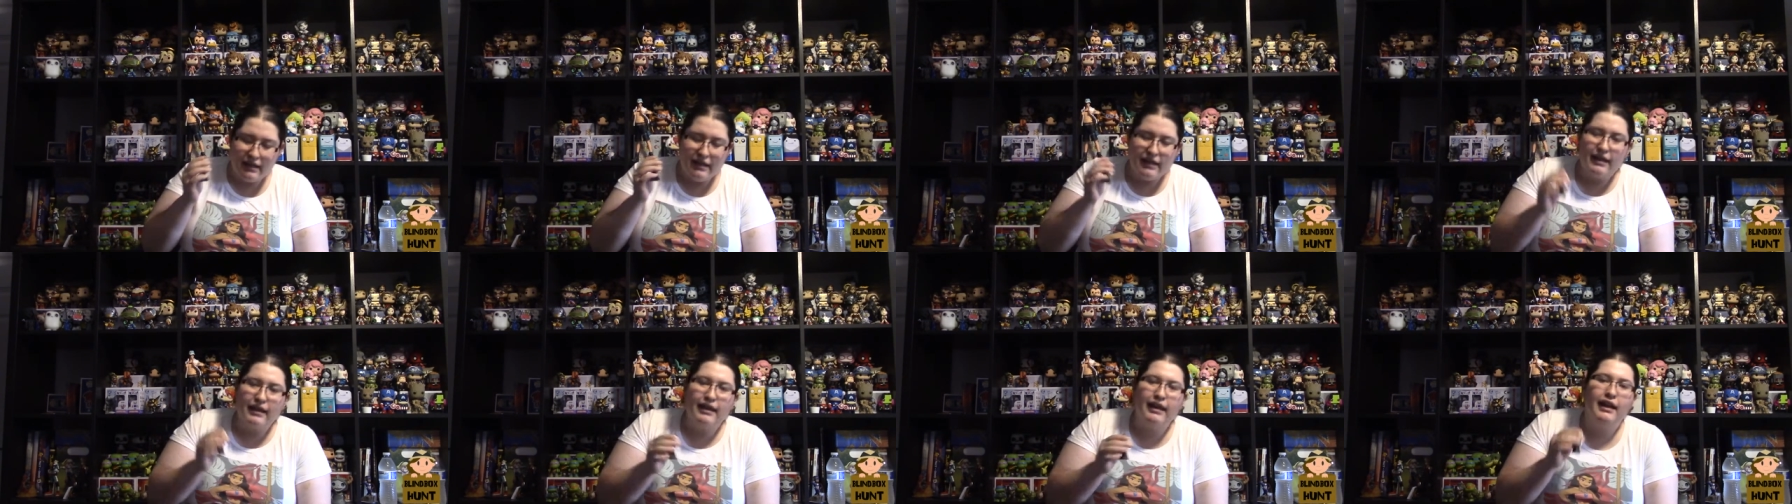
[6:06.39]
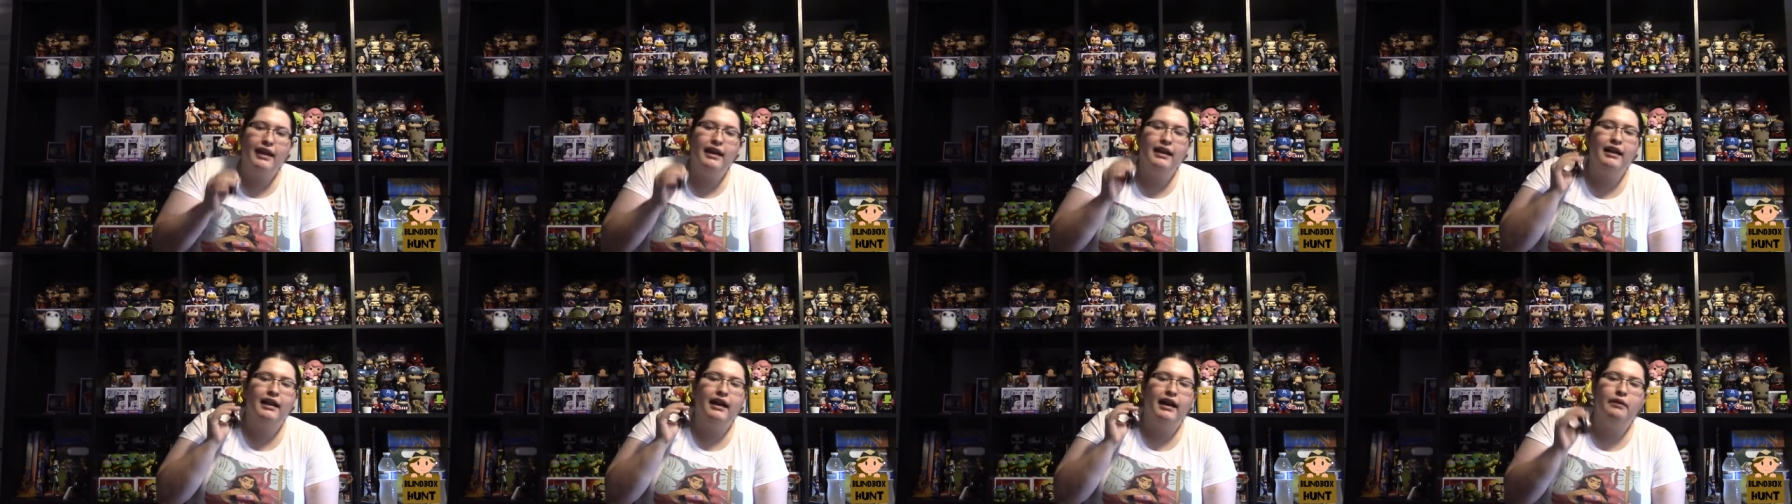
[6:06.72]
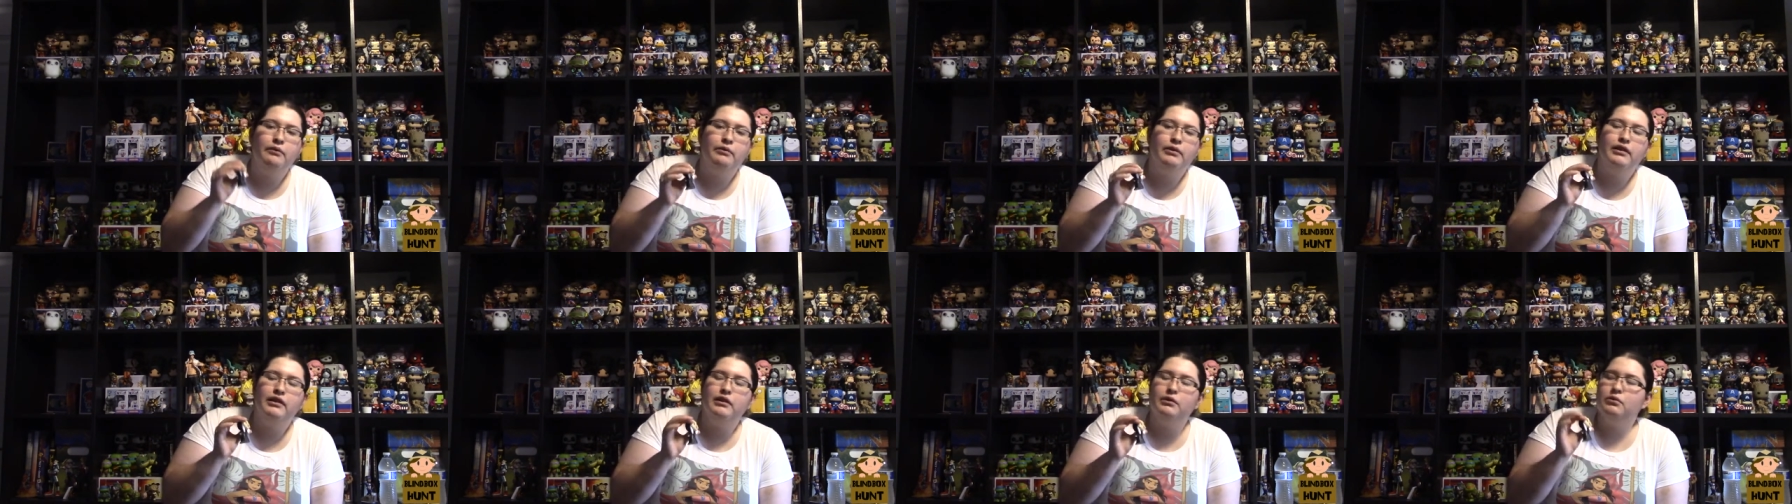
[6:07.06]
Again, I
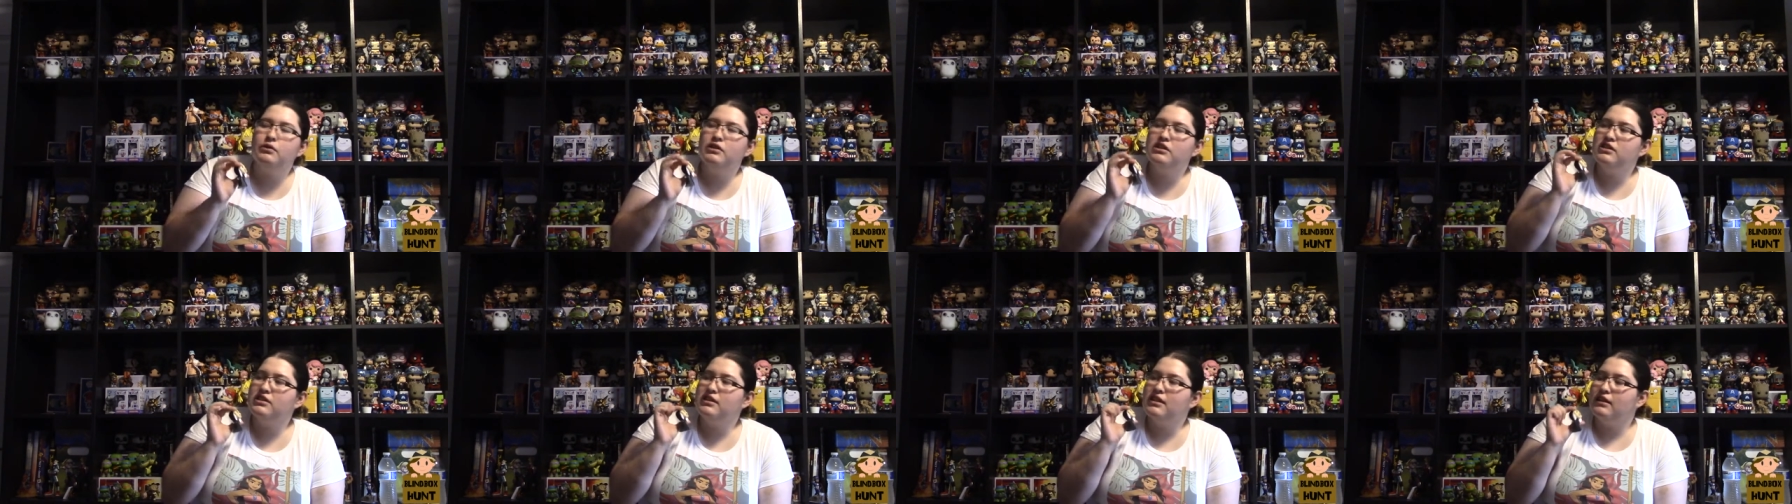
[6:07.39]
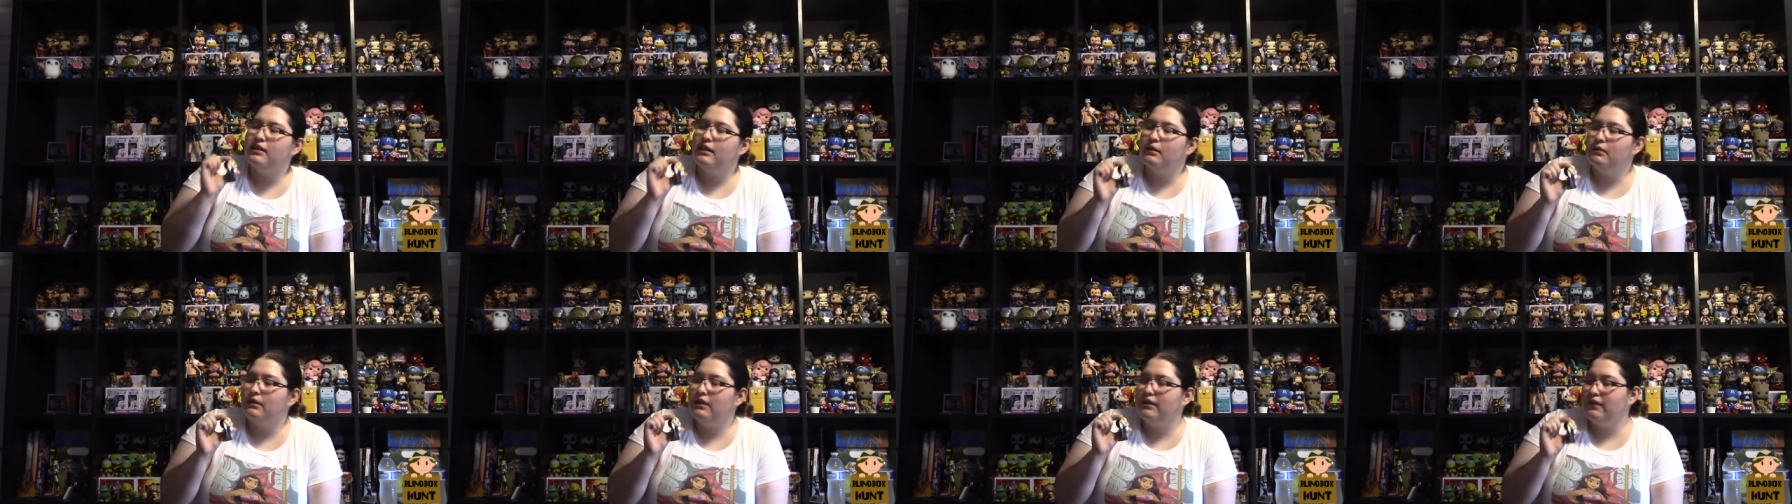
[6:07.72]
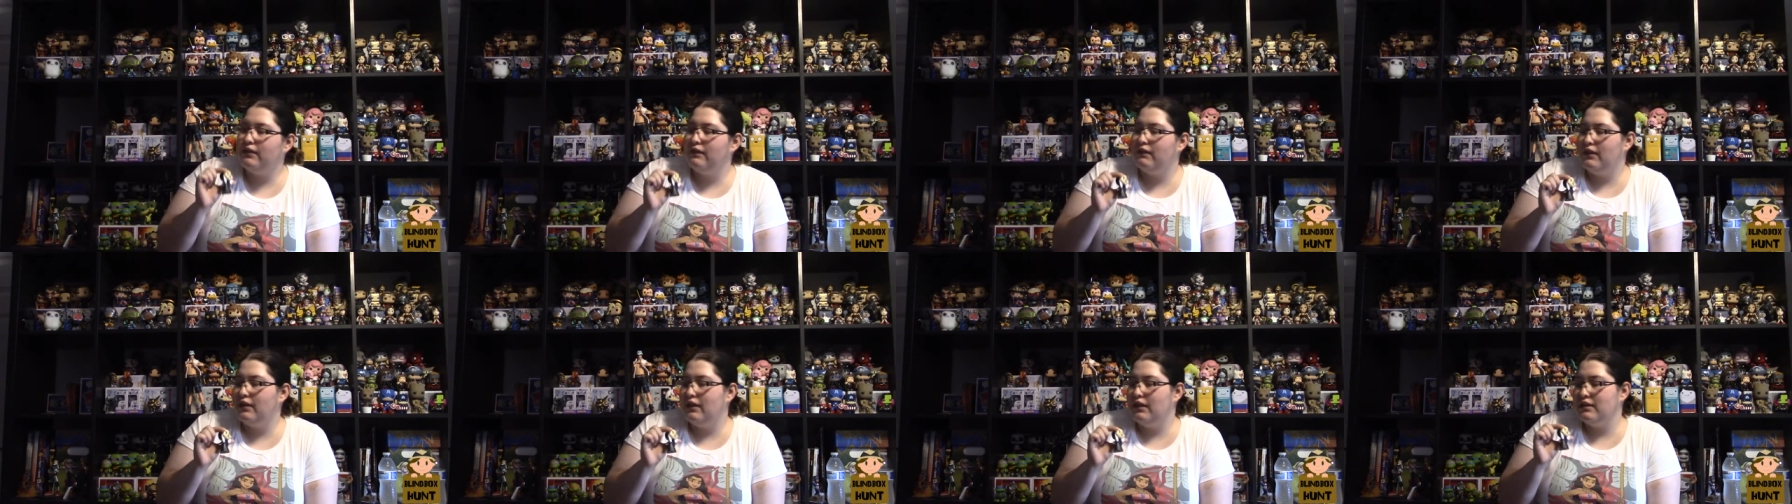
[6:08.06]
really wish that they would have
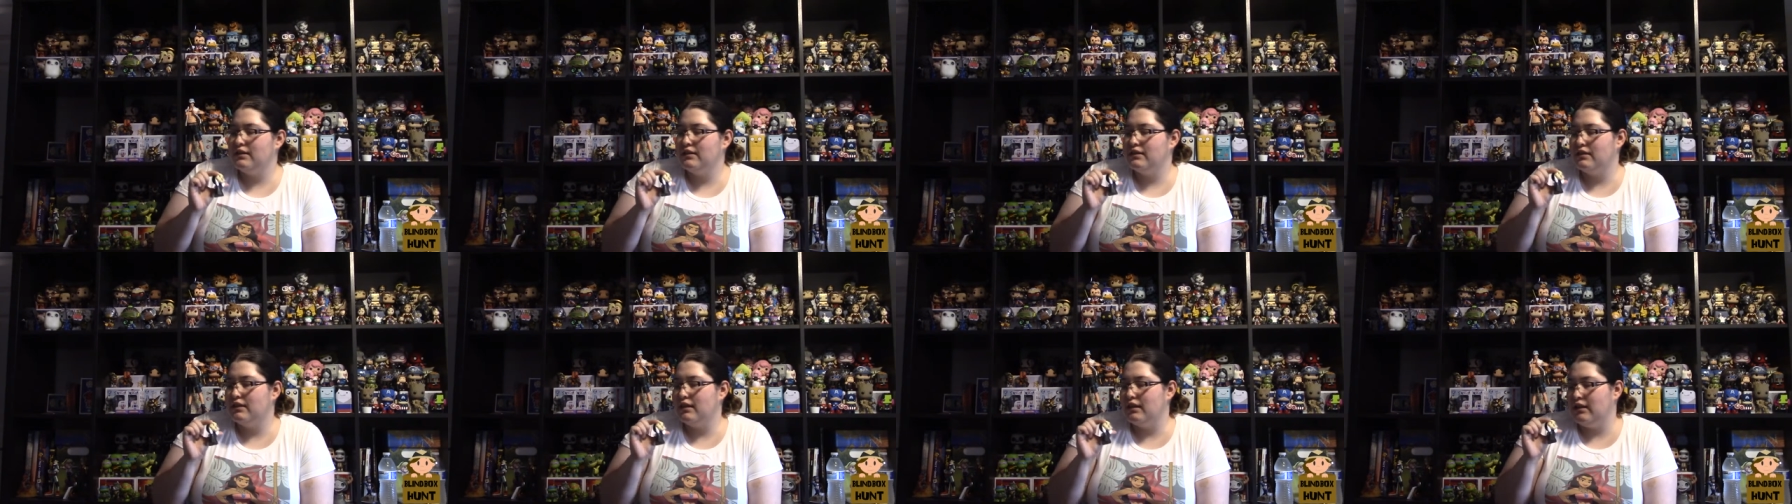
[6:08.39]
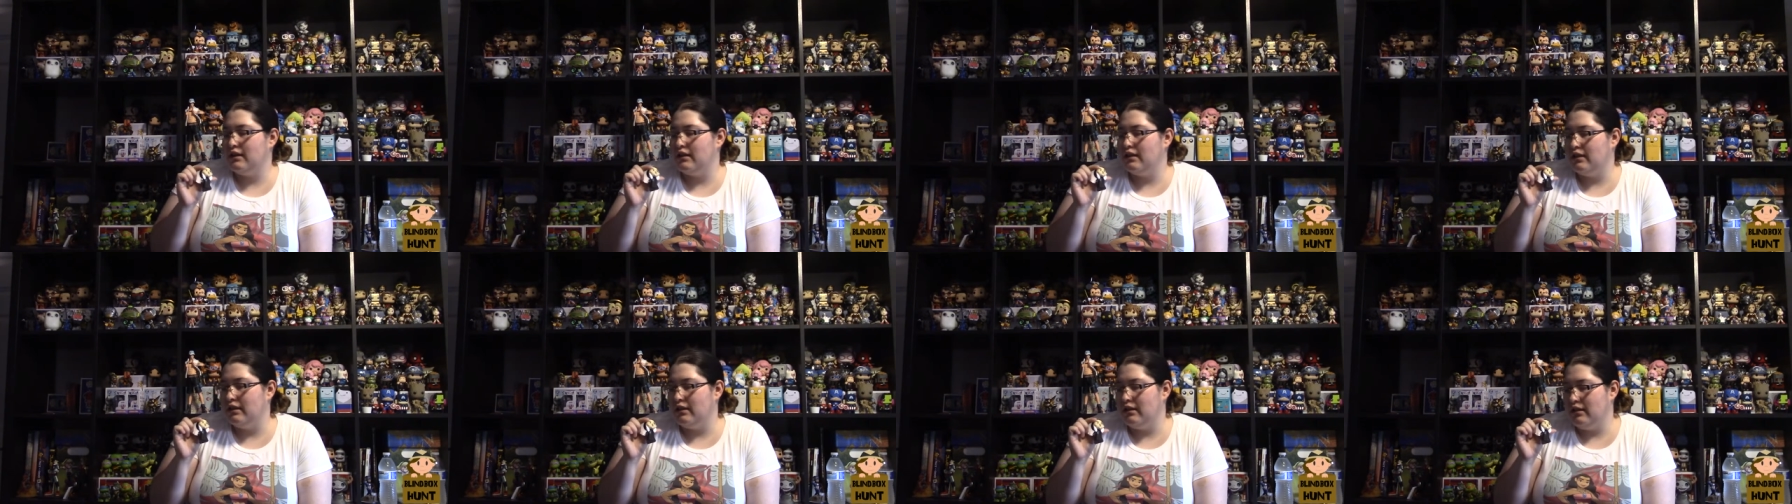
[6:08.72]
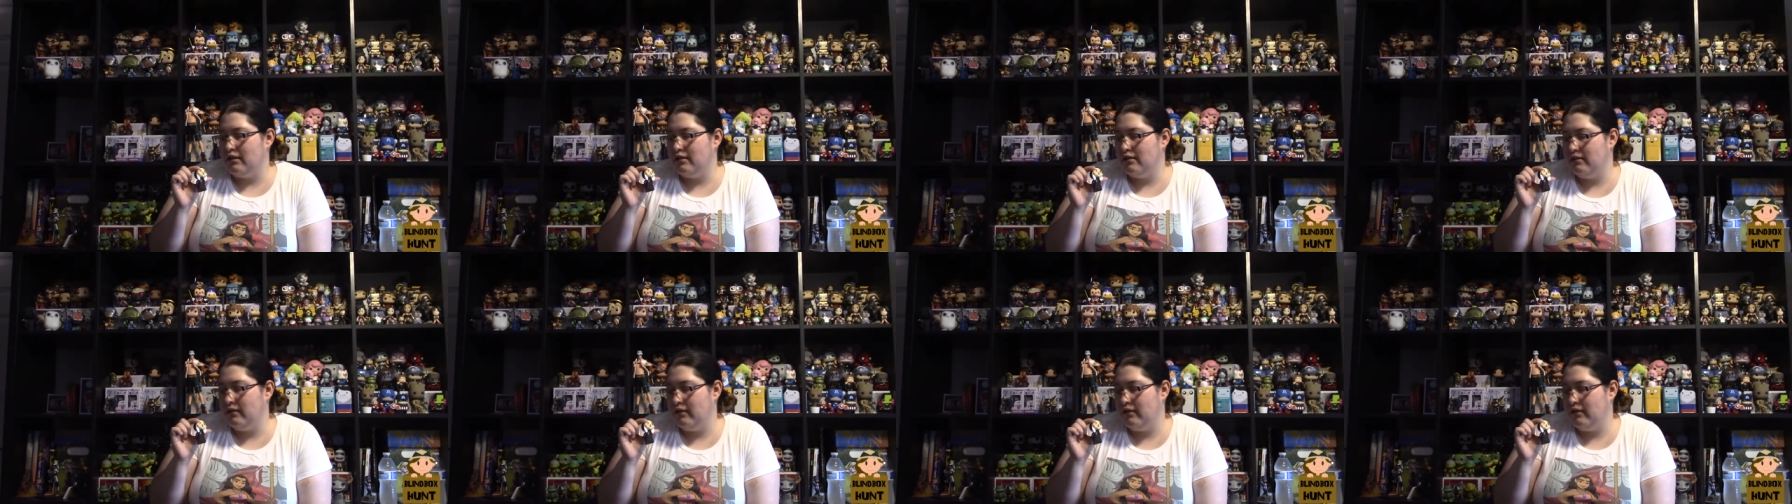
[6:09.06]
given us the